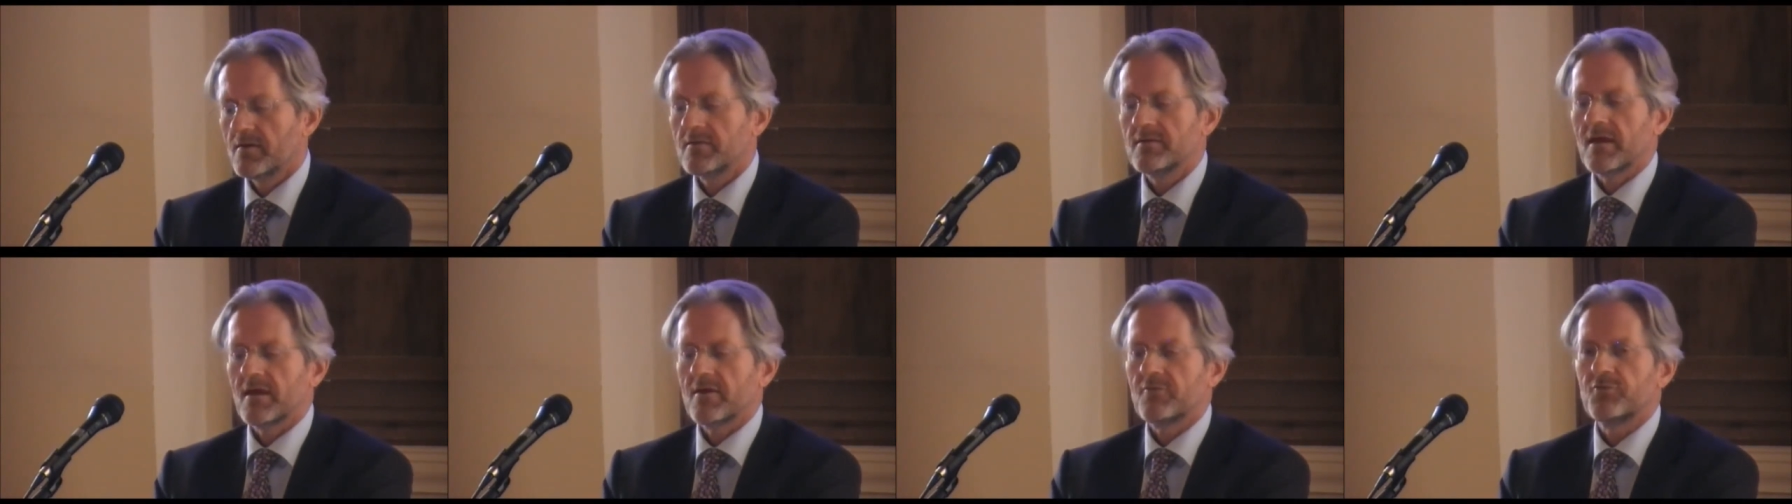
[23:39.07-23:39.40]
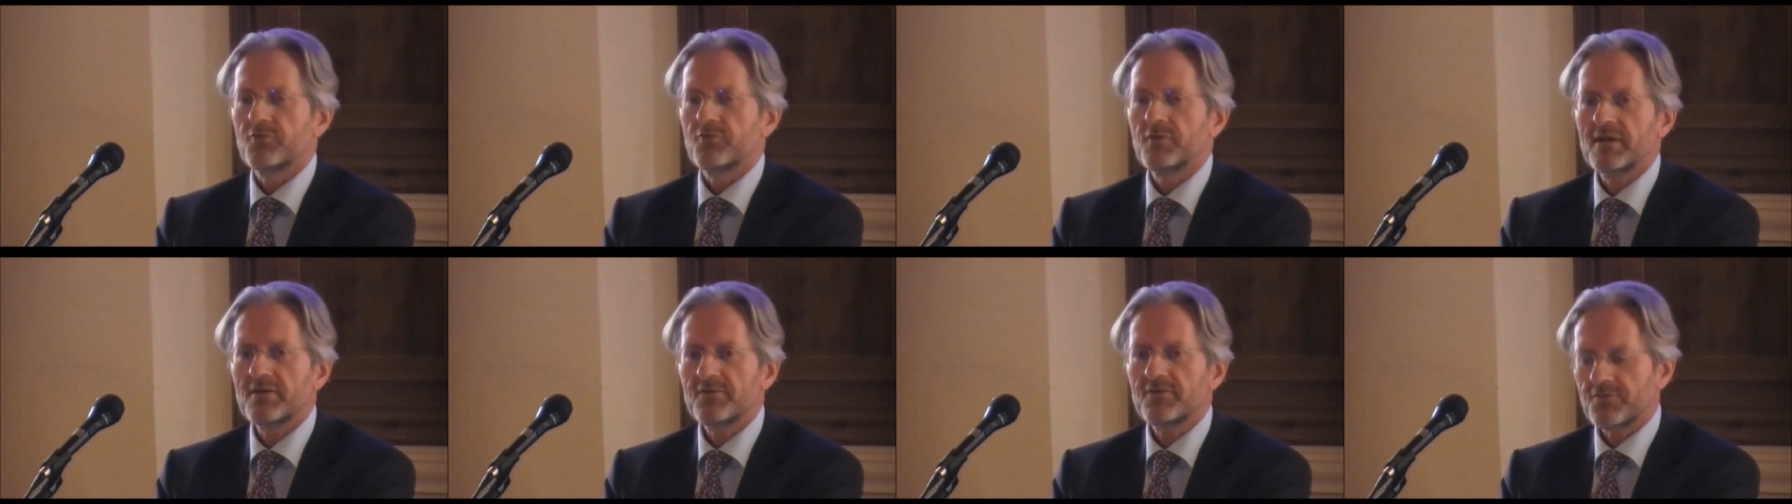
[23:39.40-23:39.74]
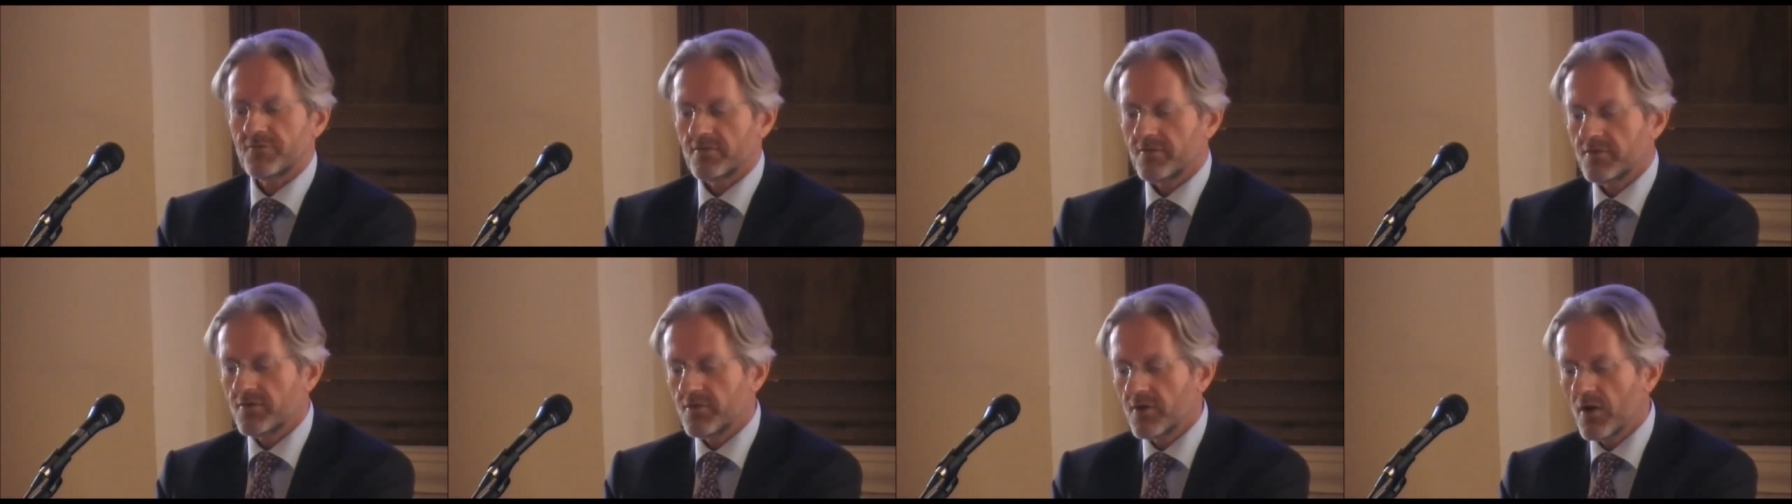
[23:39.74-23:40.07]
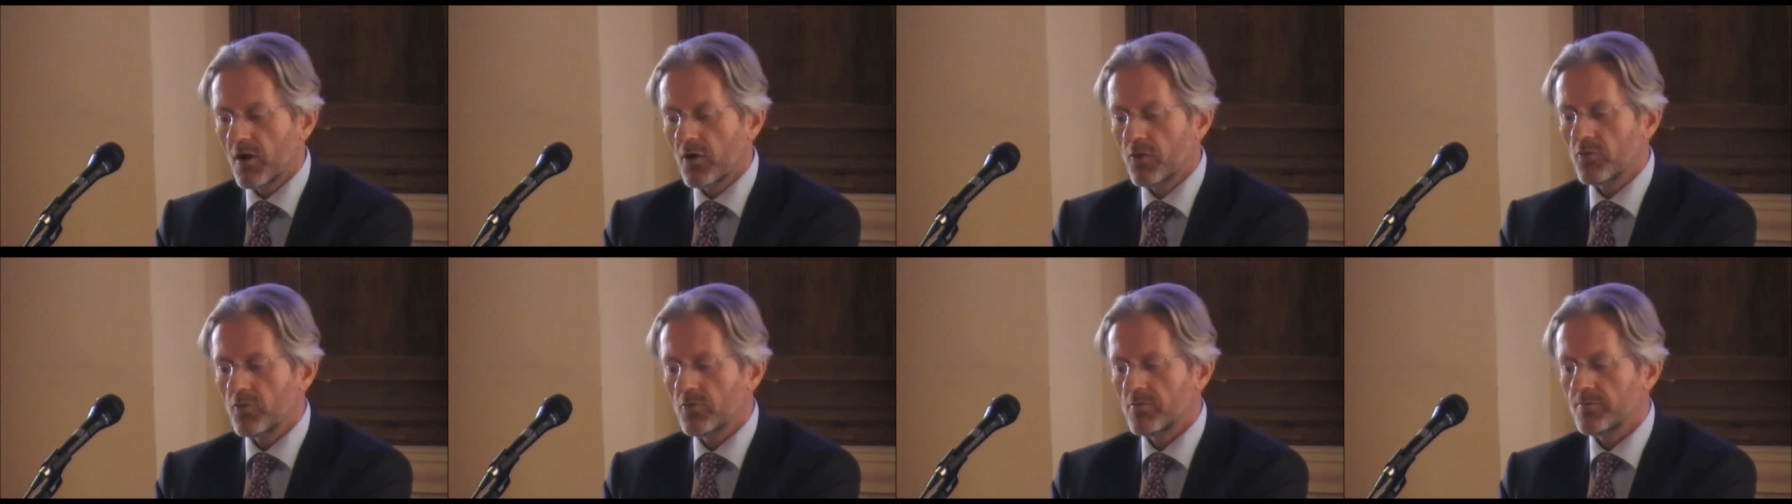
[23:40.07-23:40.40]
they have reached
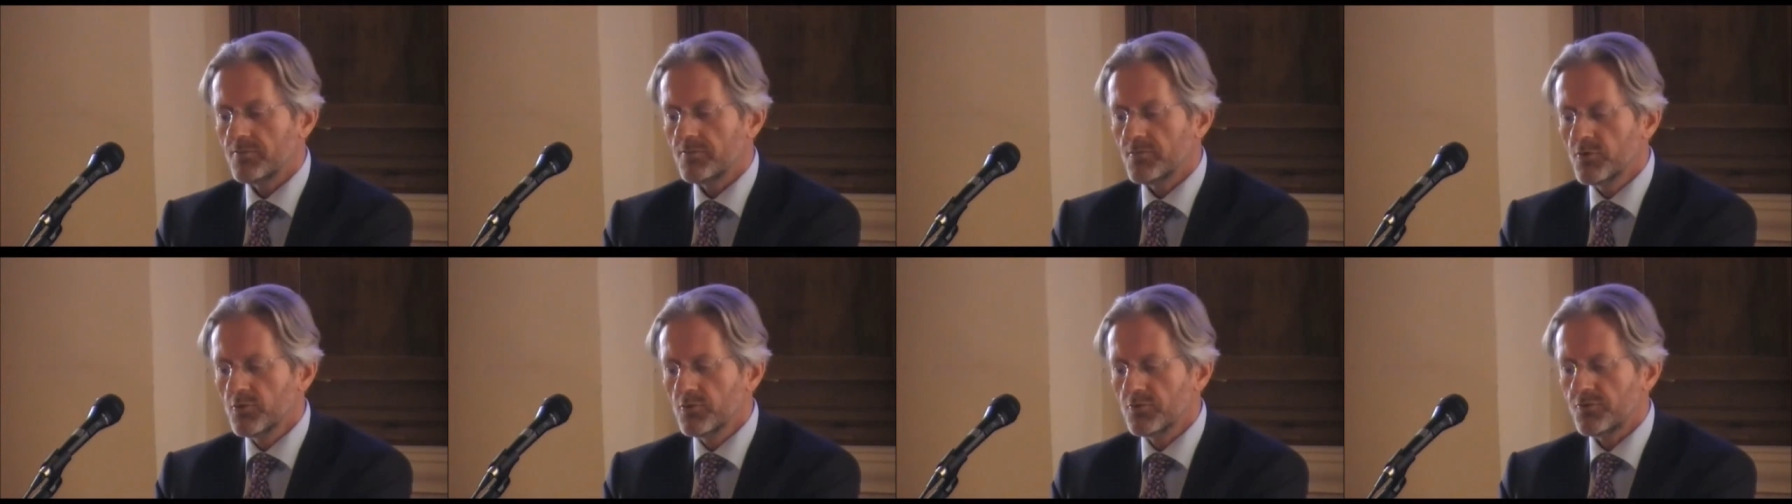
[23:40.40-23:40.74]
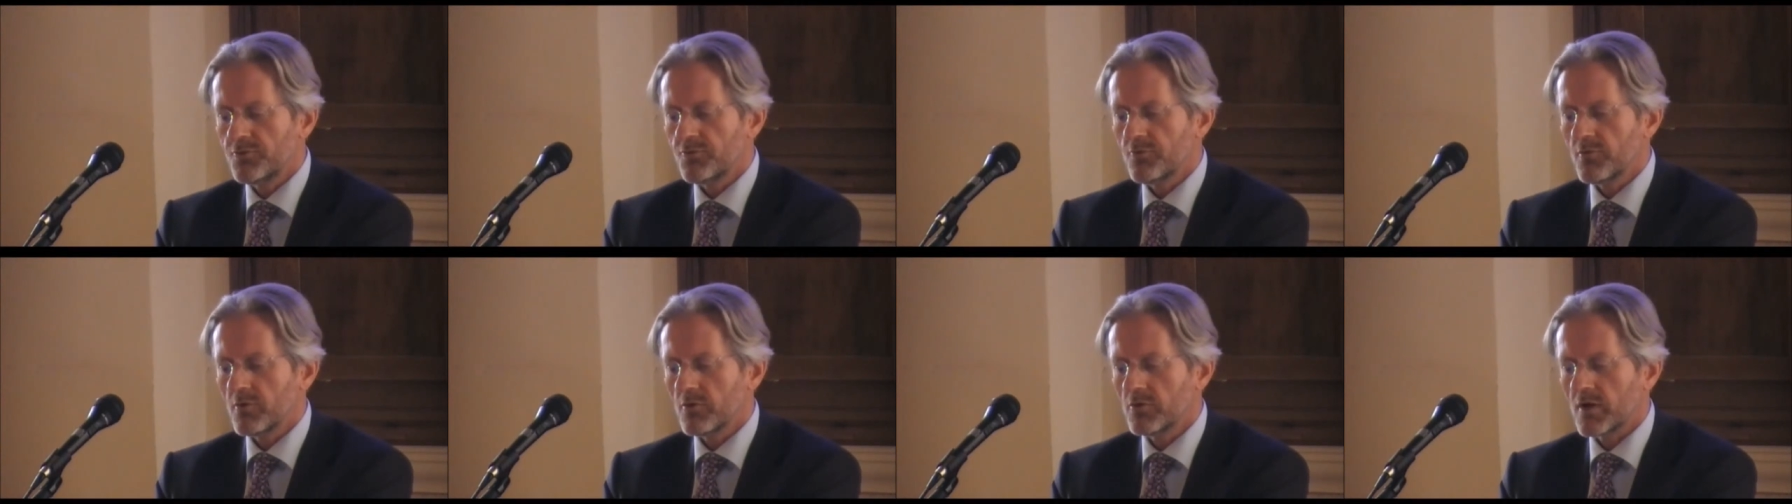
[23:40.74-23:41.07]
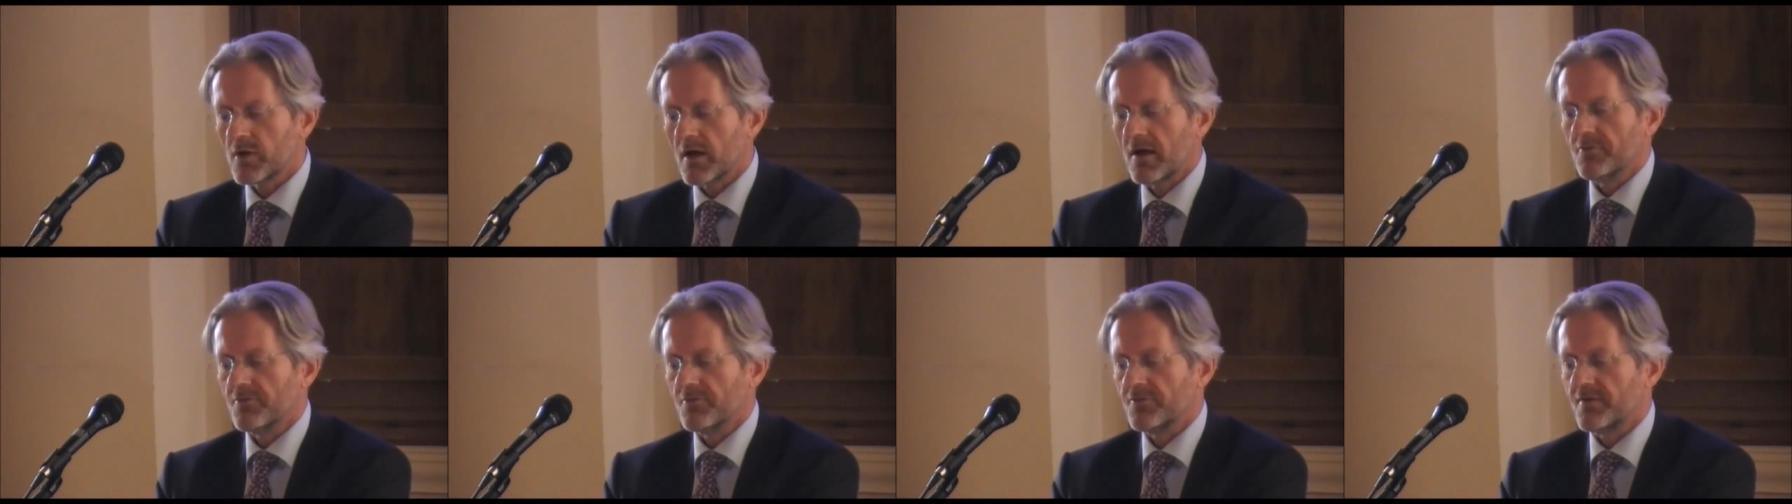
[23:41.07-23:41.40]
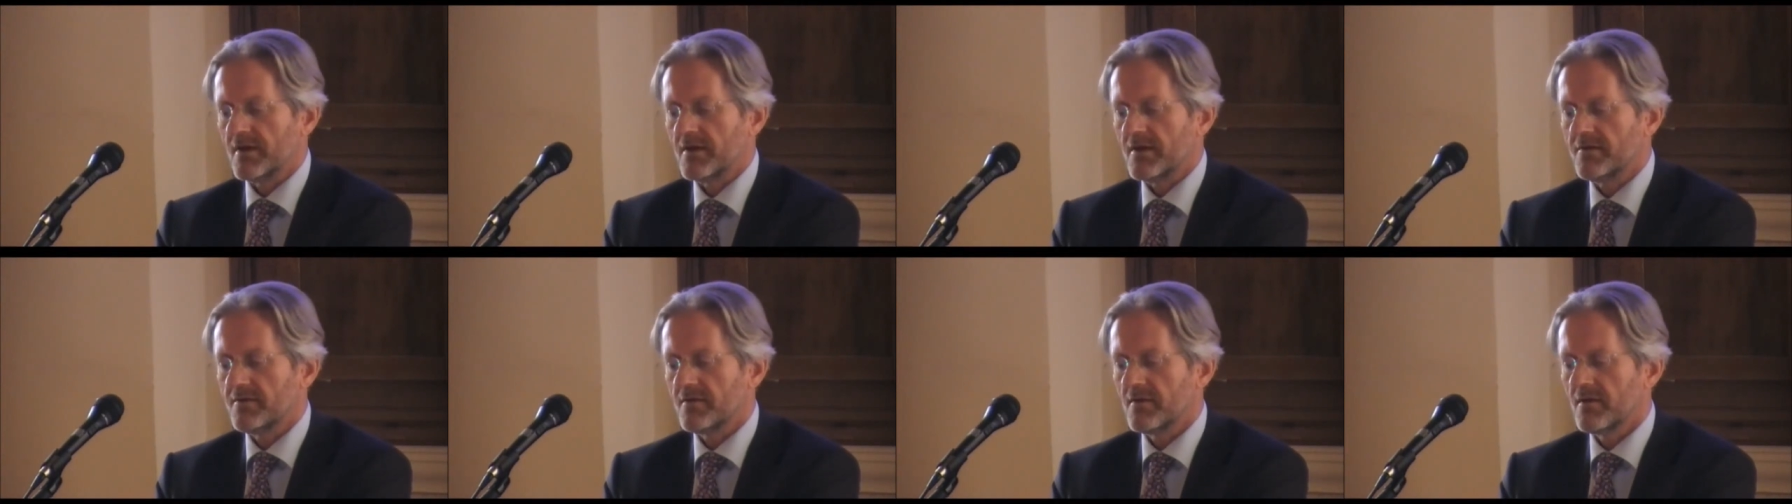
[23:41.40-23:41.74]
no mutual
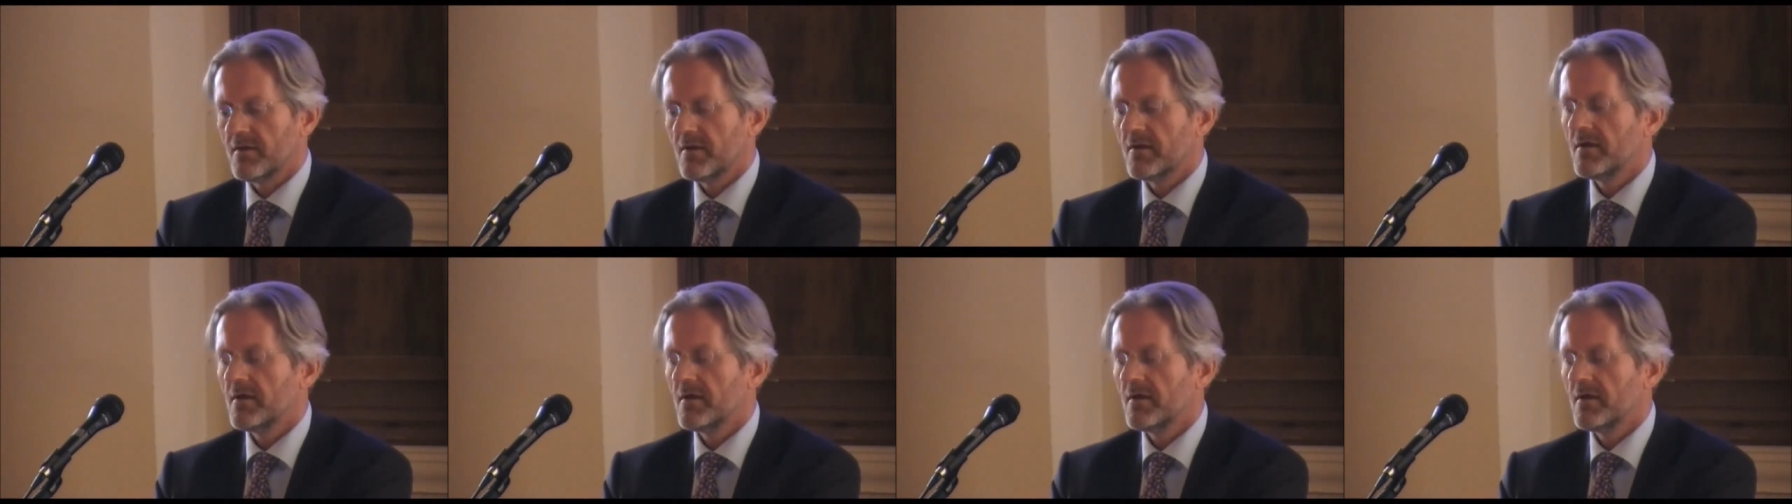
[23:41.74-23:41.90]
consent